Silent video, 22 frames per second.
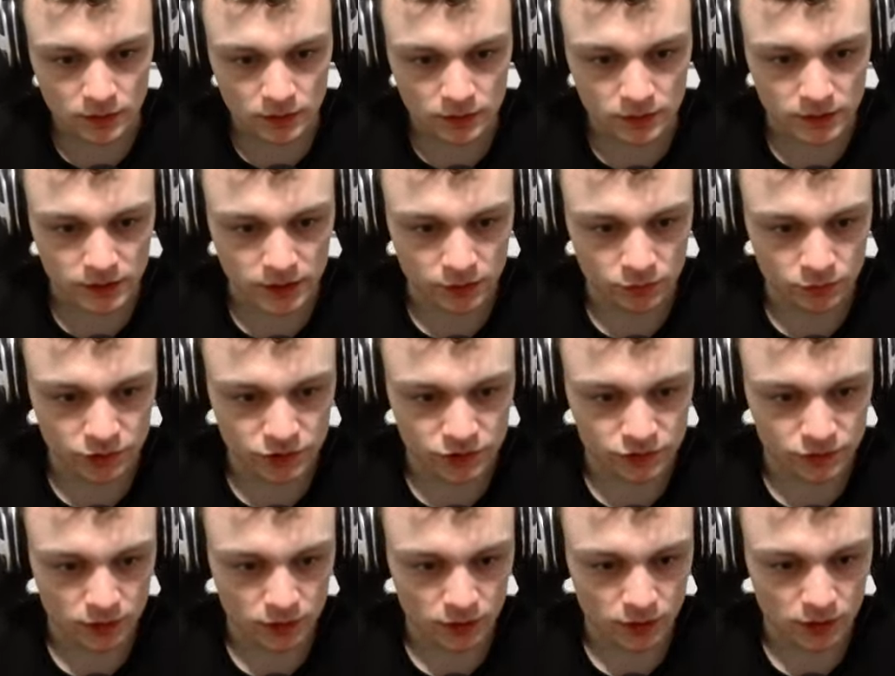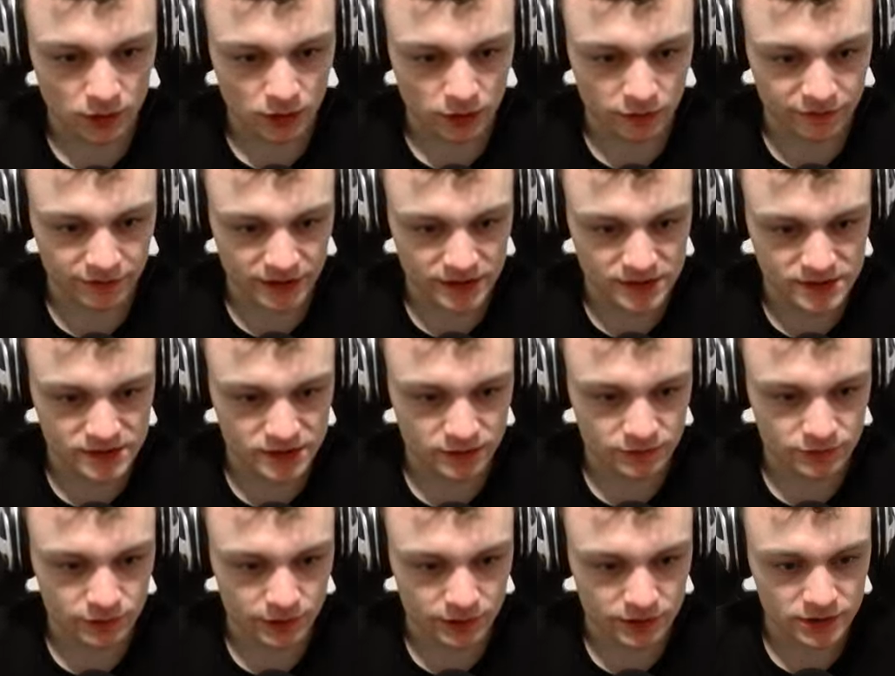Then we do all of that
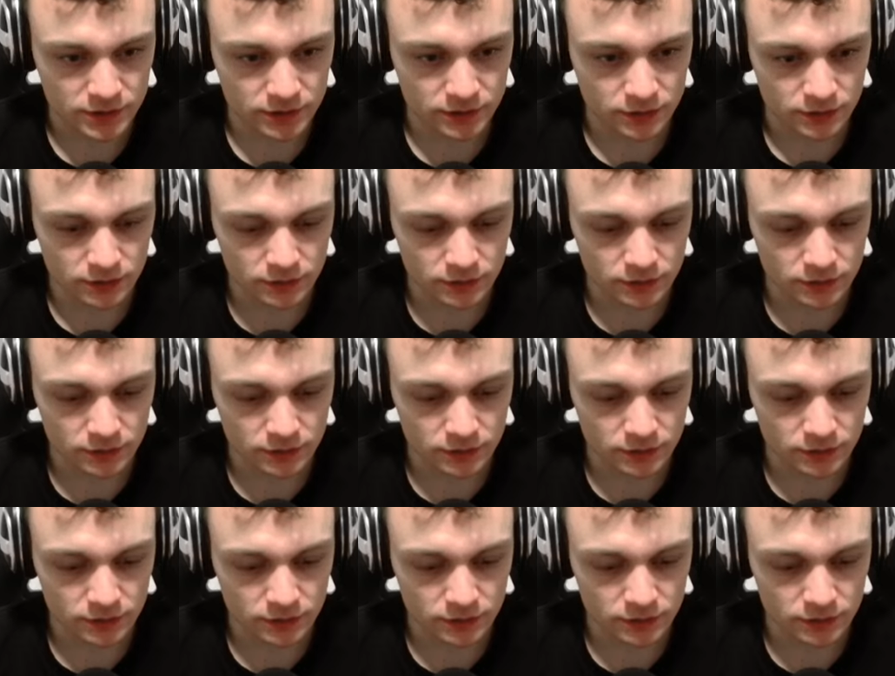stuff right here.